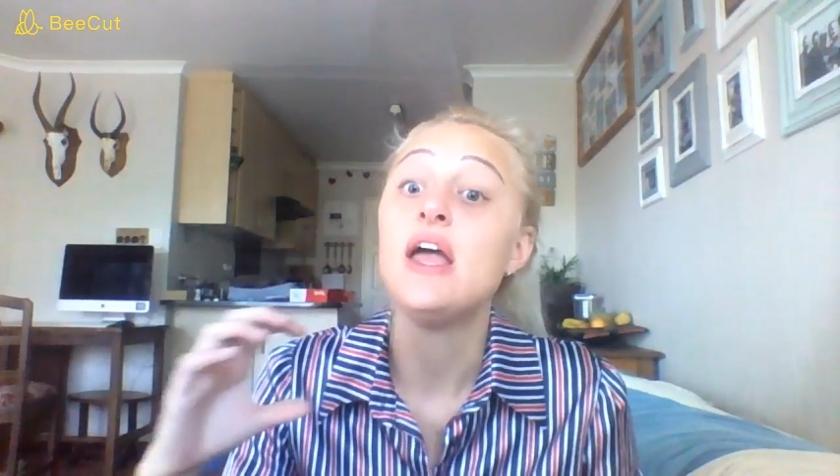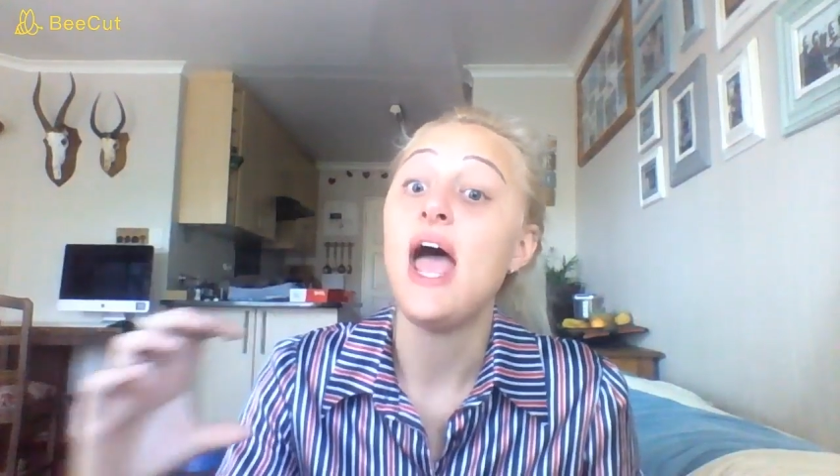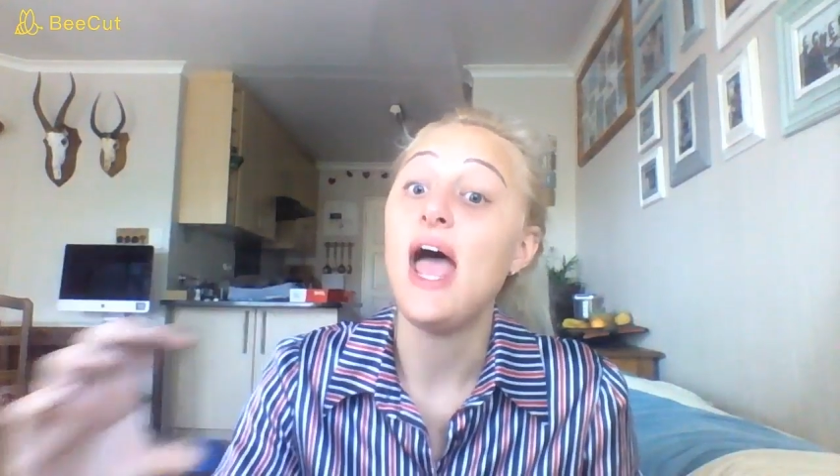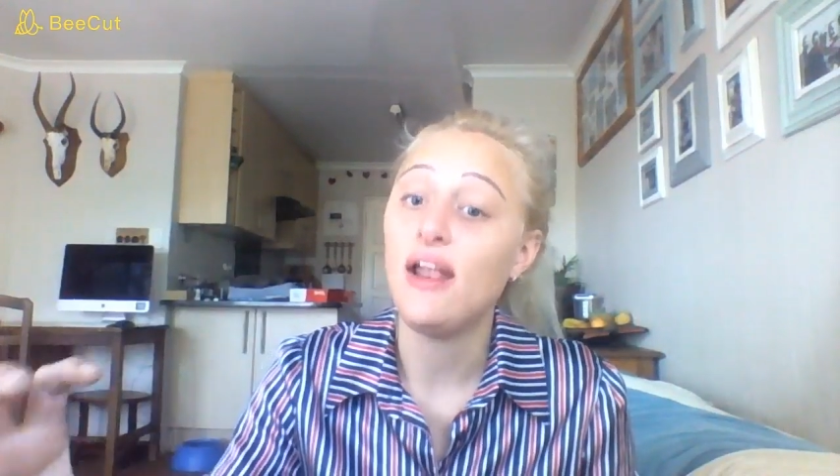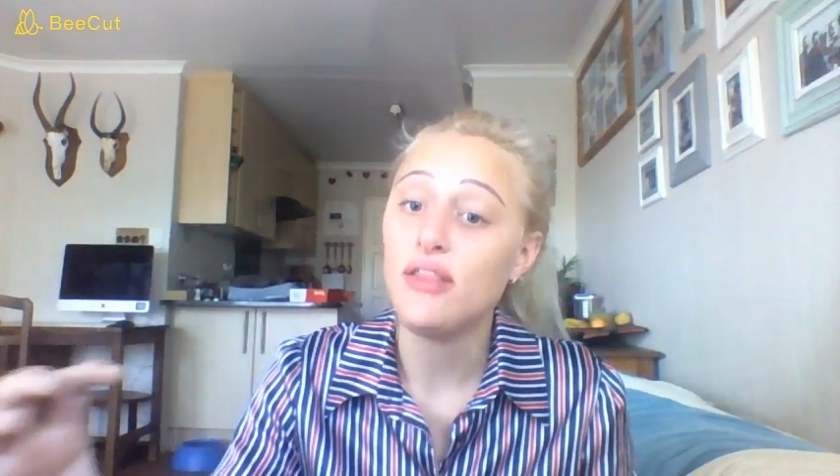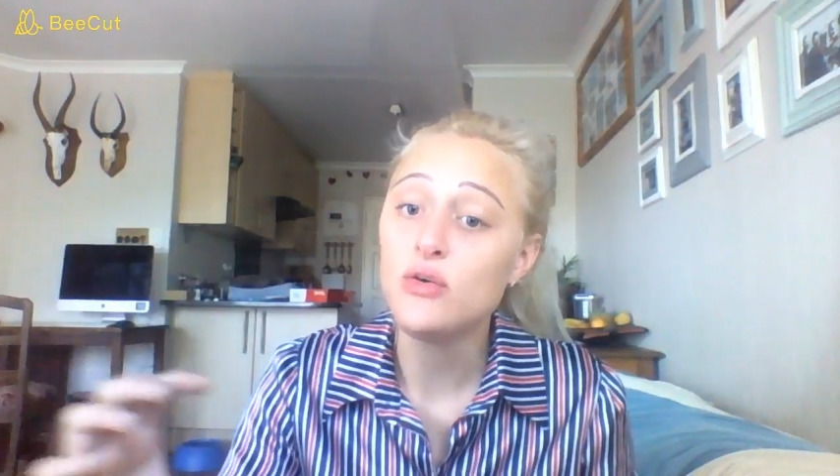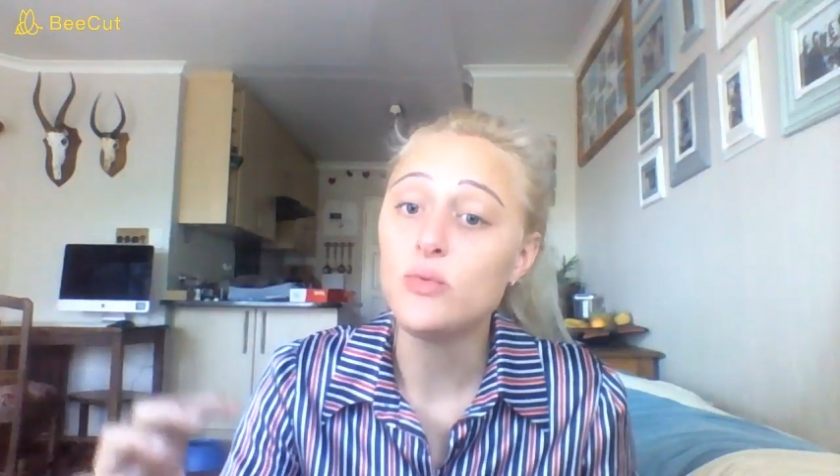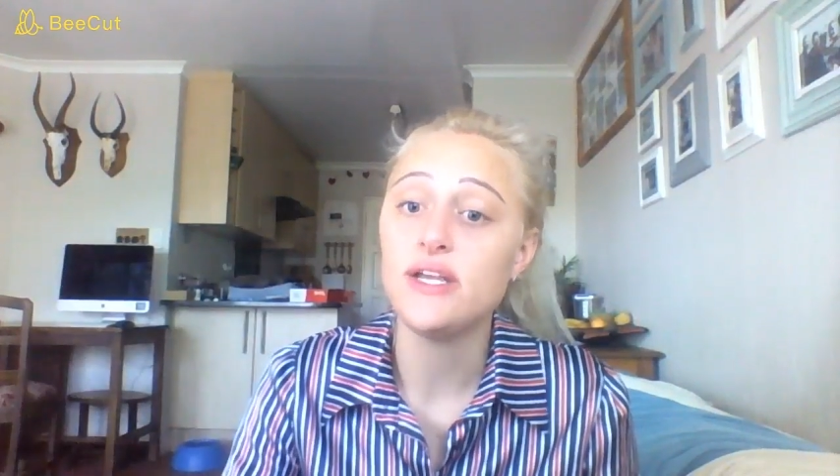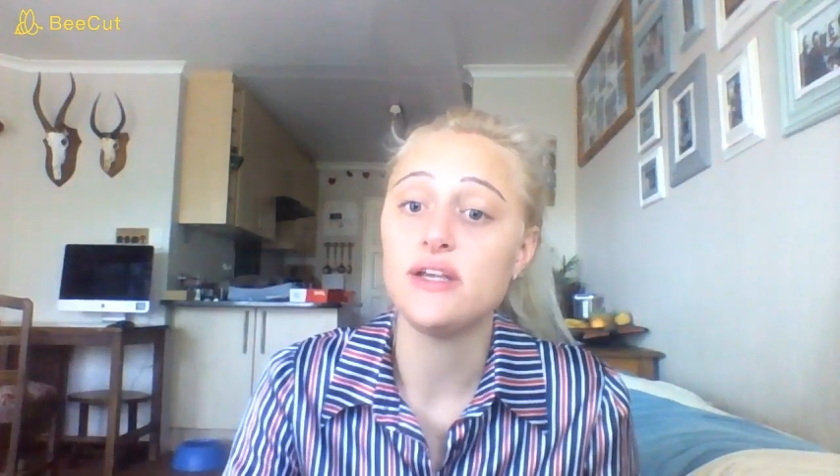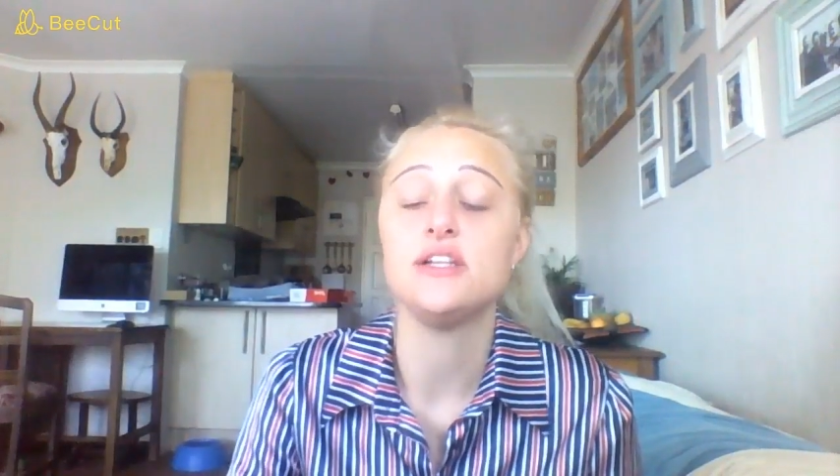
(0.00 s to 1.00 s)
and the
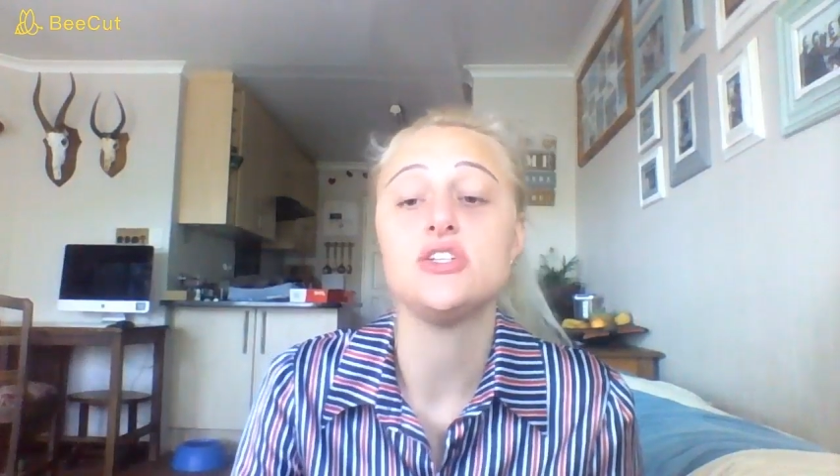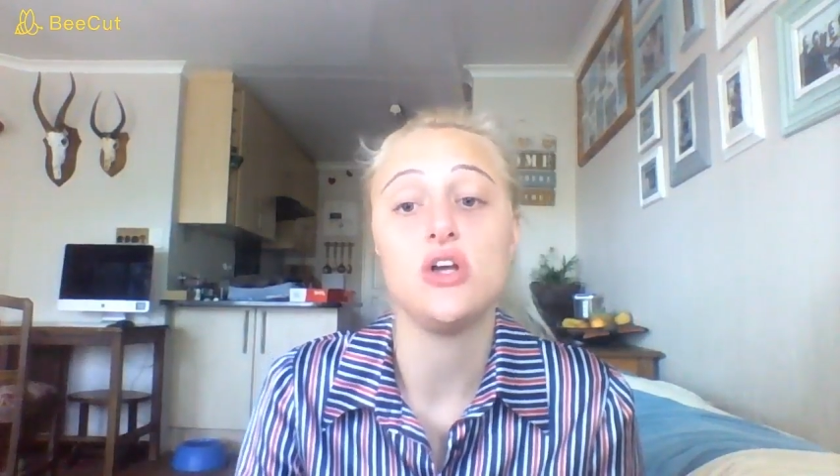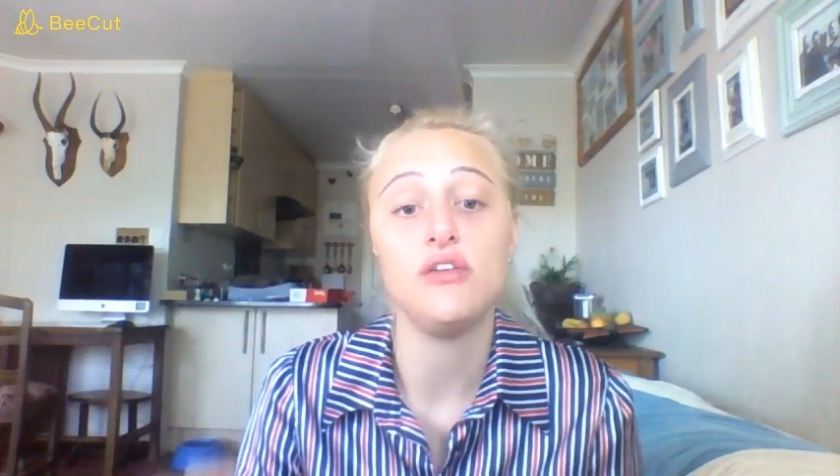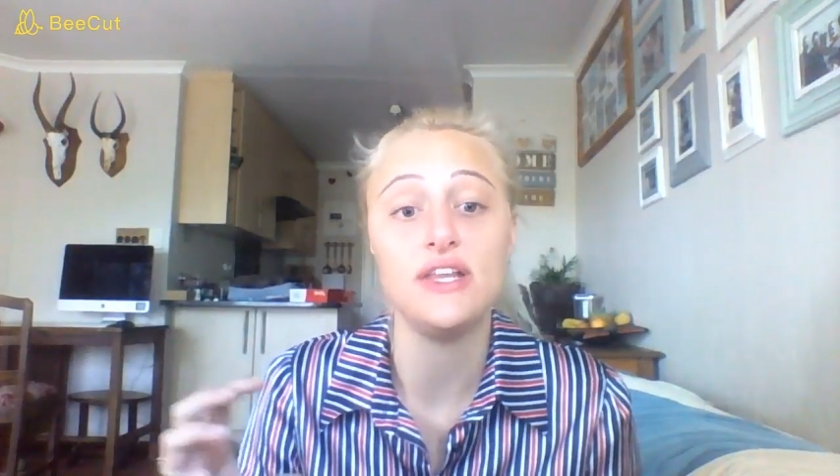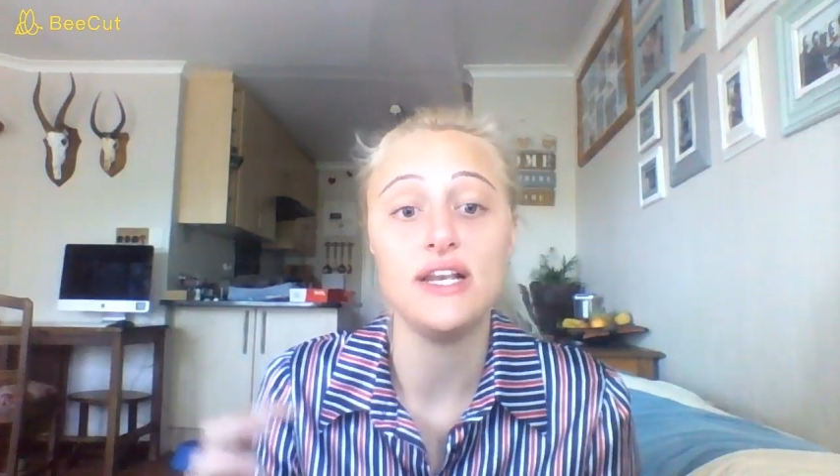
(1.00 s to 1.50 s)
weakness of the